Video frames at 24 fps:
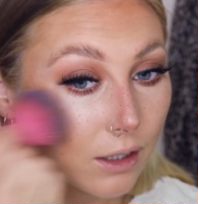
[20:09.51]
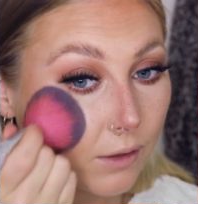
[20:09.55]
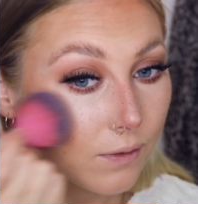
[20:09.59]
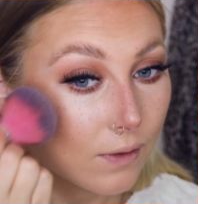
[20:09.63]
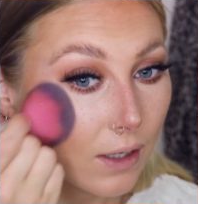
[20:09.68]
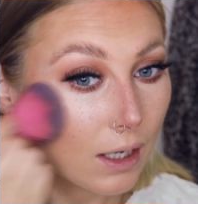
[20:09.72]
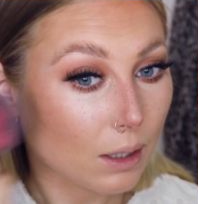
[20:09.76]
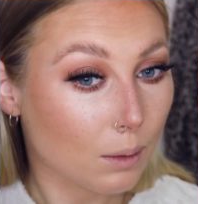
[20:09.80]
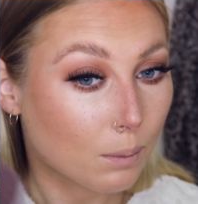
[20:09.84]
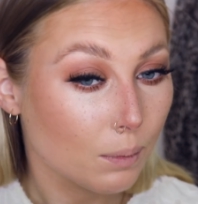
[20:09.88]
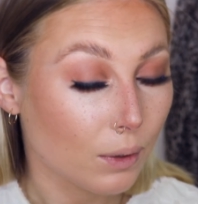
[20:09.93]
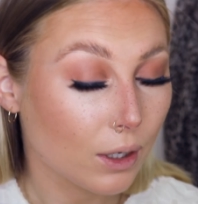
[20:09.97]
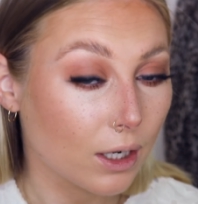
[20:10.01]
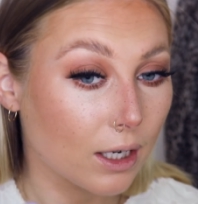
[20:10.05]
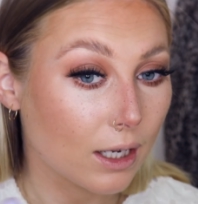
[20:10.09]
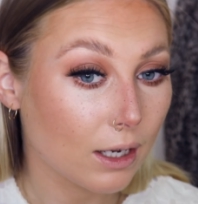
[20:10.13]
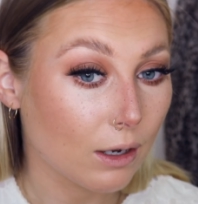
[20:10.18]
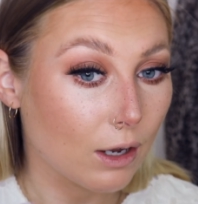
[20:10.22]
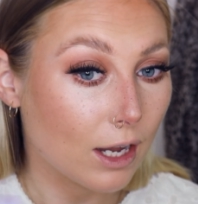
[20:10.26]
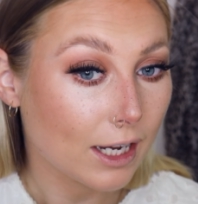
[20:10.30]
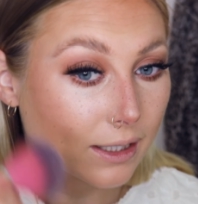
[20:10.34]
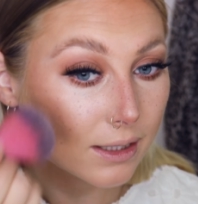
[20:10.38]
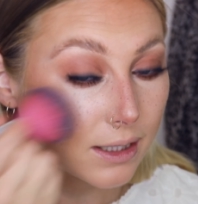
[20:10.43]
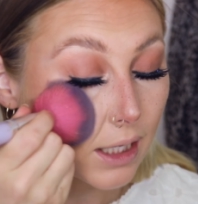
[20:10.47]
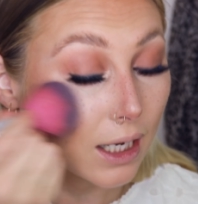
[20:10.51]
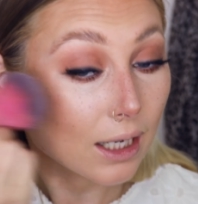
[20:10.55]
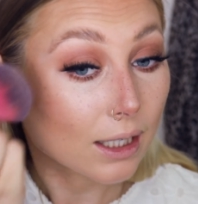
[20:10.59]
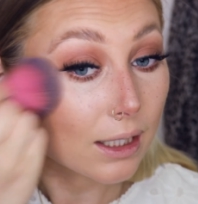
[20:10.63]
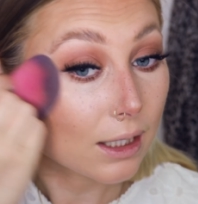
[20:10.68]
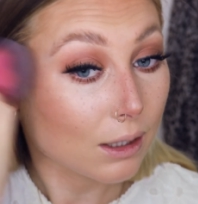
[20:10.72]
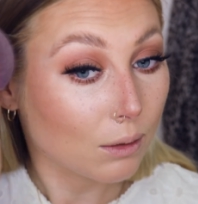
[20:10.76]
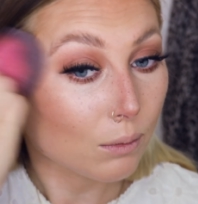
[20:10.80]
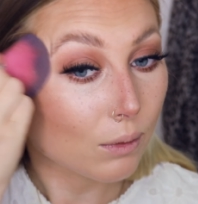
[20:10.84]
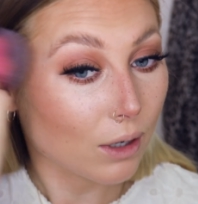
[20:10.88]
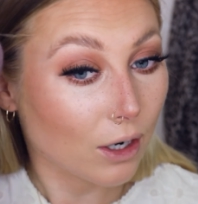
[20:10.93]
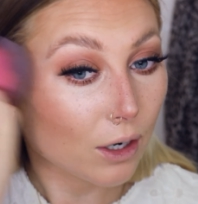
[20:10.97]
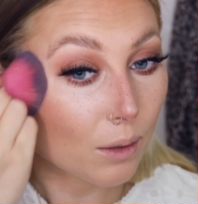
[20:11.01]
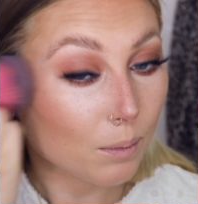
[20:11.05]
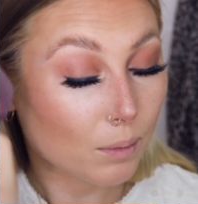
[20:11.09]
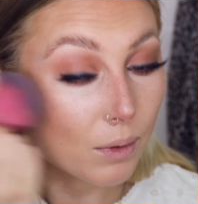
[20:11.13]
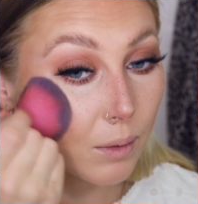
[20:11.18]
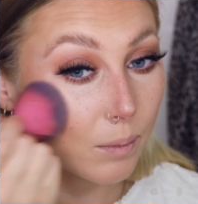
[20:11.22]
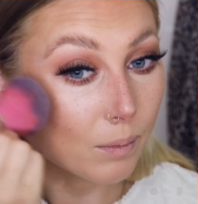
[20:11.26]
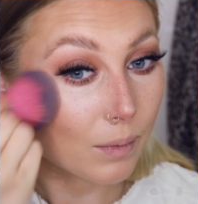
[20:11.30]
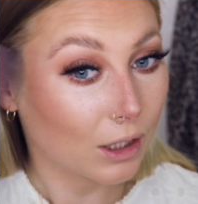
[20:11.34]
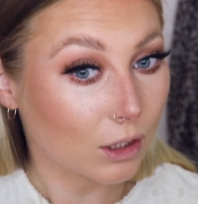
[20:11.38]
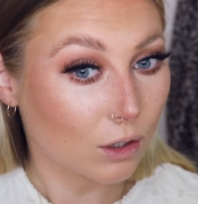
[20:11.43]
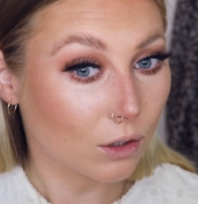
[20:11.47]
I've put it exactly where I
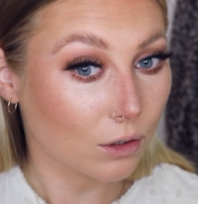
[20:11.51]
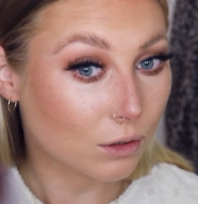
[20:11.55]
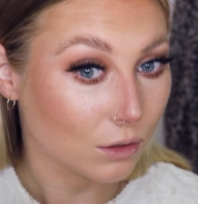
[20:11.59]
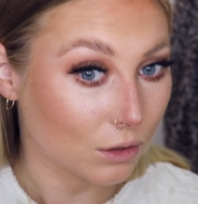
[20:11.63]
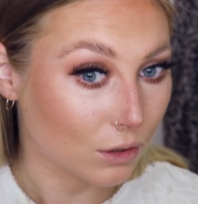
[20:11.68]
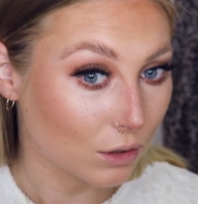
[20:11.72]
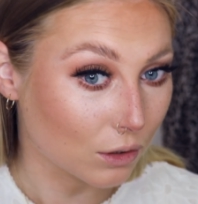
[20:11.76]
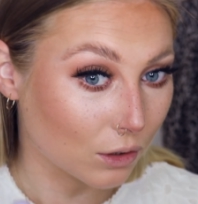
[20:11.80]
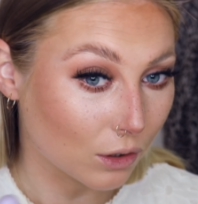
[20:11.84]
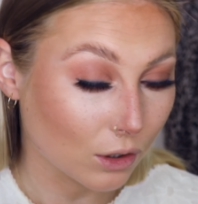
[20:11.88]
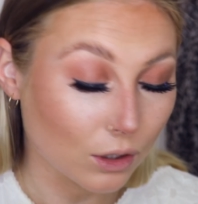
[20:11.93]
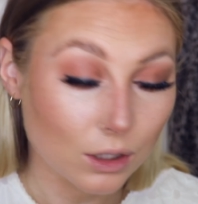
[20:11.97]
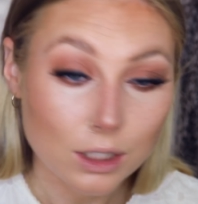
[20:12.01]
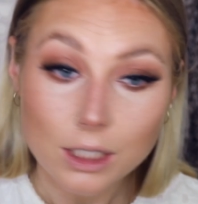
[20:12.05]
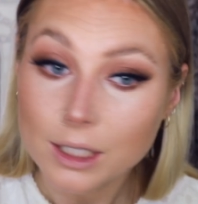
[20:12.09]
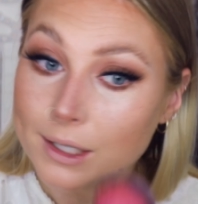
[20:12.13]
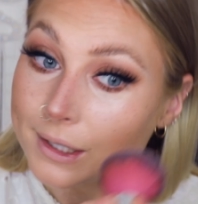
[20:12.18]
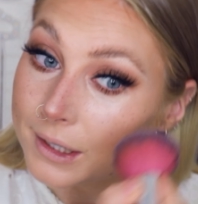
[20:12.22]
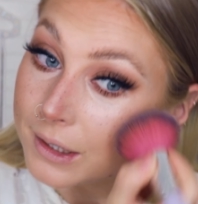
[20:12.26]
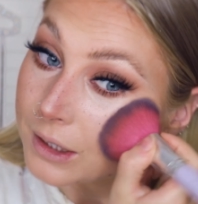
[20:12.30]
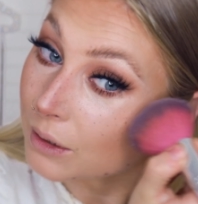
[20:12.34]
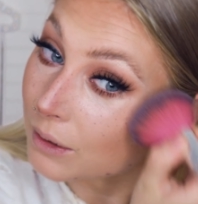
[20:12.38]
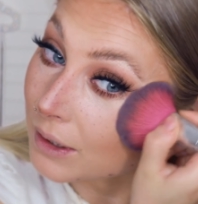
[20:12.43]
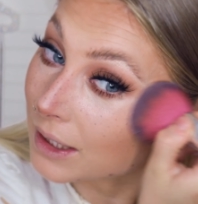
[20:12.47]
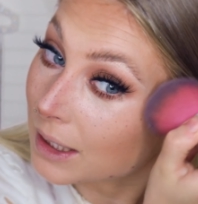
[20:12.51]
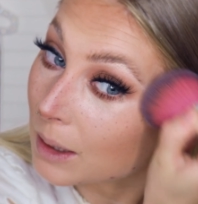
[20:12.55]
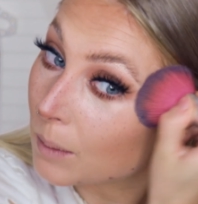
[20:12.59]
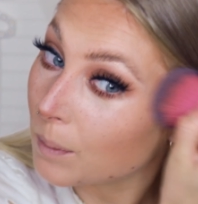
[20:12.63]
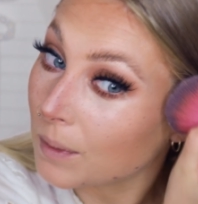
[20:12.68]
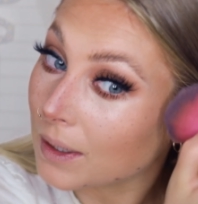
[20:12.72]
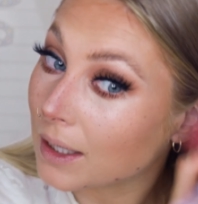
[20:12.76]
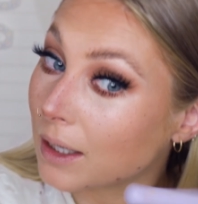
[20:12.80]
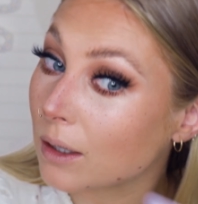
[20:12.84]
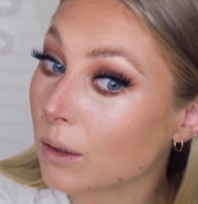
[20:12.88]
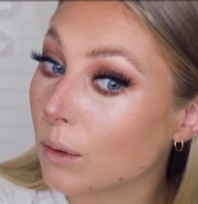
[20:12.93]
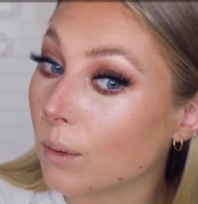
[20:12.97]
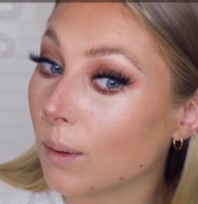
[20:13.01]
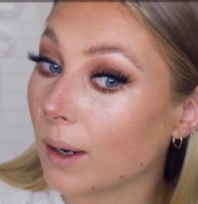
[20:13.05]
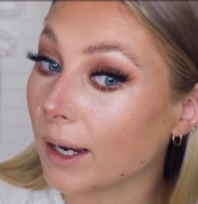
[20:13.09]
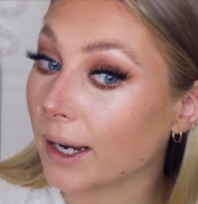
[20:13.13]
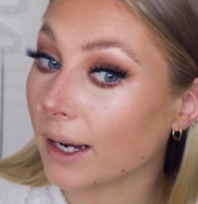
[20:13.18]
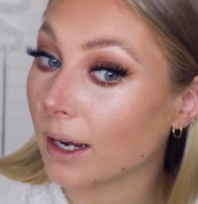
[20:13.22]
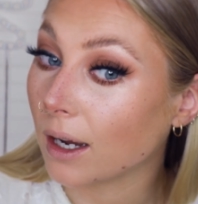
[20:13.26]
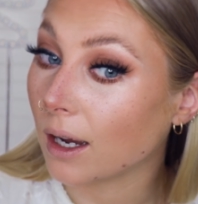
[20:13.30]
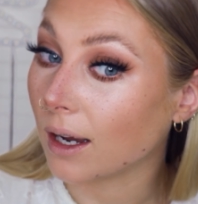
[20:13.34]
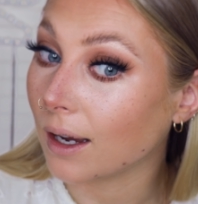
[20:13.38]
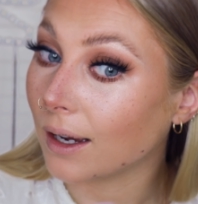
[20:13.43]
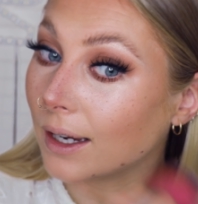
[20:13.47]
put my contour, so keeping it quite
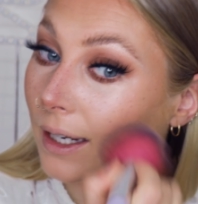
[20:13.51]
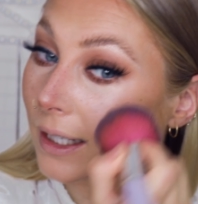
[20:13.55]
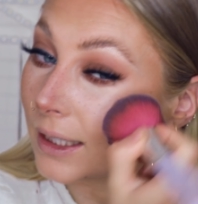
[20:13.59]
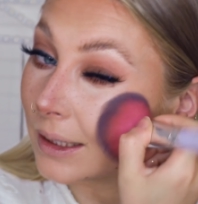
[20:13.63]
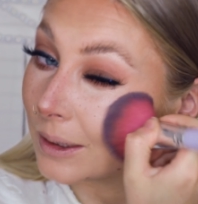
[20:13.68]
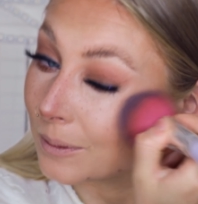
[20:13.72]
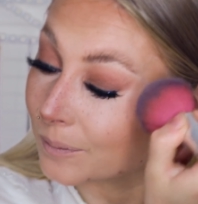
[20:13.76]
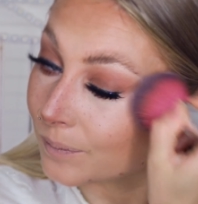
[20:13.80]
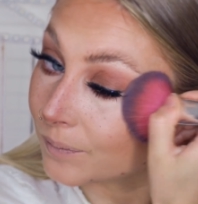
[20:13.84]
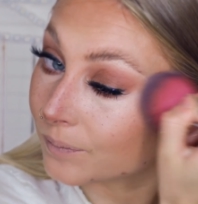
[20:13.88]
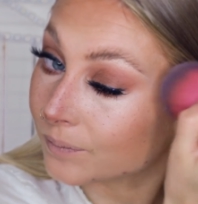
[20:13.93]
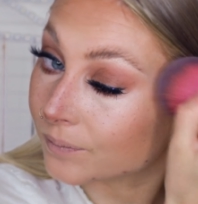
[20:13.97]
high.